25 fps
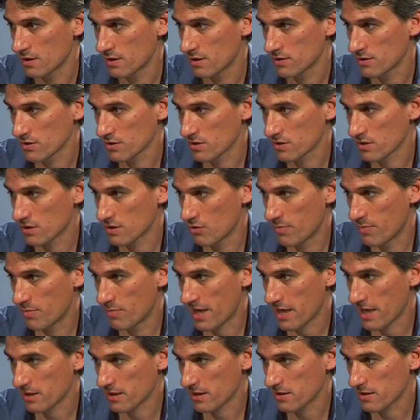Let's just go
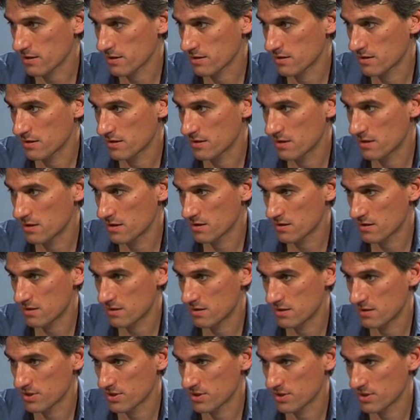back to
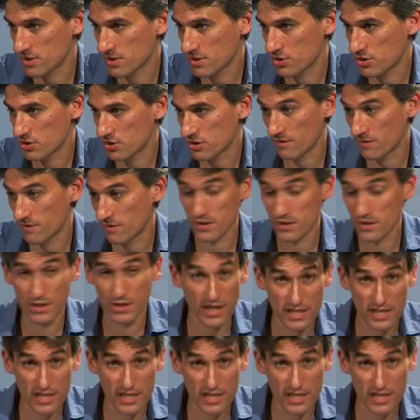that position after